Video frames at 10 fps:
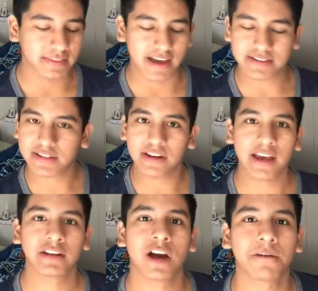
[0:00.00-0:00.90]
and that's gonna
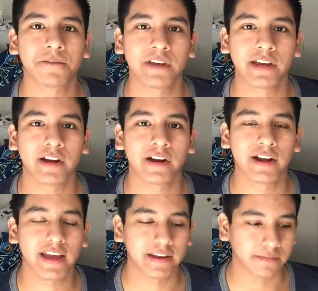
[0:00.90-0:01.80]
end off the year,
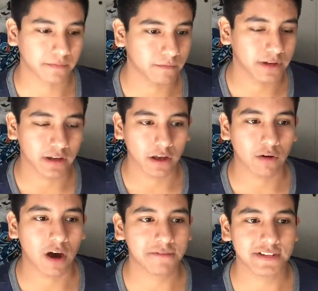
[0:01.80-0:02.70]
and we could
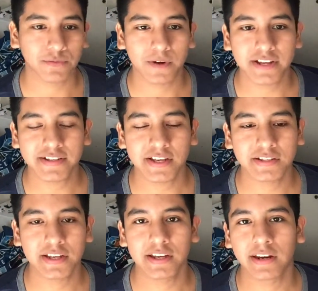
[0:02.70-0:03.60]
go off to
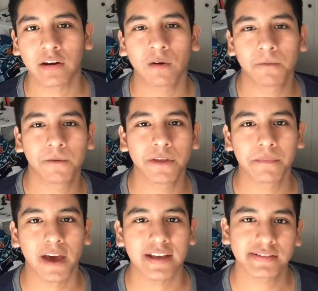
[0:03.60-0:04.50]
2016 and hope for the
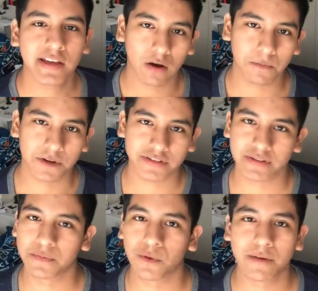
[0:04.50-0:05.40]
best. Hope there's
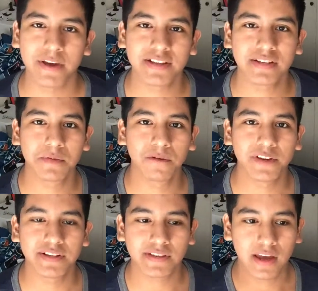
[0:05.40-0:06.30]
some more amazing
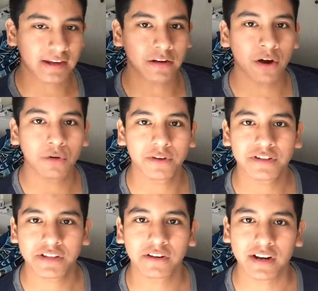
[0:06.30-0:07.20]
movies. I know there's
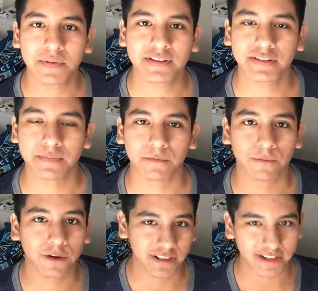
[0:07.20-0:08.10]
still gonna be some
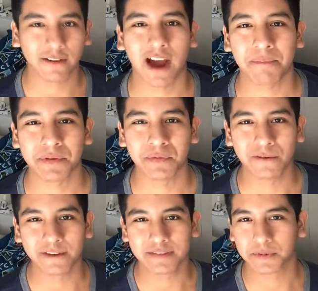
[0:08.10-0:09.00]
really crappy
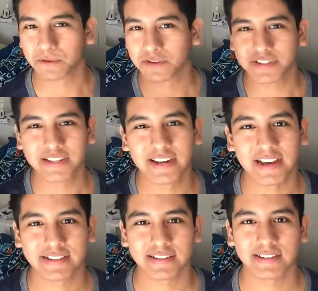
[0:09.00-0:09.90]
movies, but we'll see
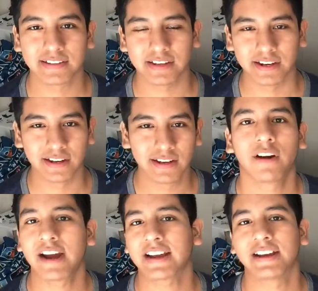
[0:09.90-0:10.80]
next year. All
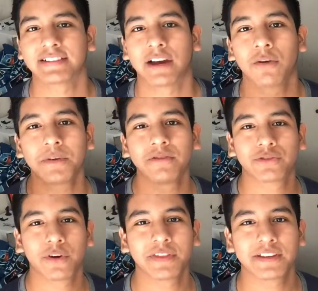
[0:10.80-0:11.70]
right, guys, I hope you
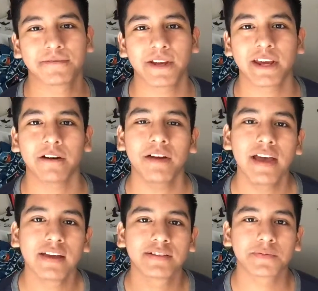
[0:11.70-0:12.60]
enjoyed this video.
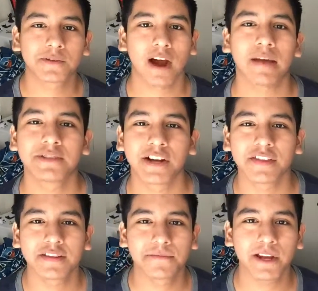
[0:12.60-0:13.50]
Subscribe, share
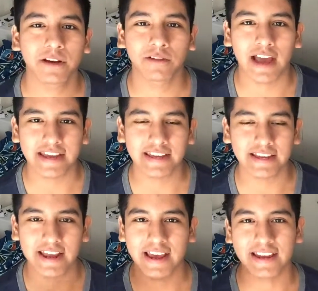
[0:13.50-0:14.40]
this video, like
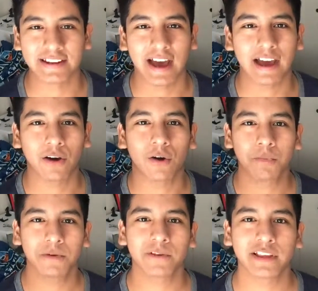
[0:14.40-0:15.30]
it, and I
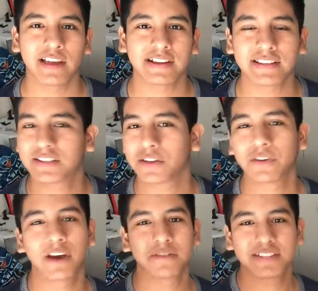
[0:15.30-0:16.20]
hope you really liked it. So,
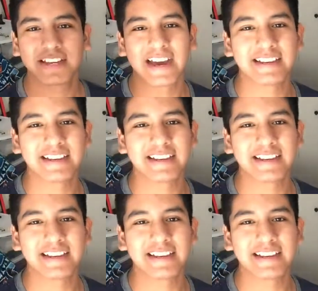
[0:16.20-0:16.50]
yo, see you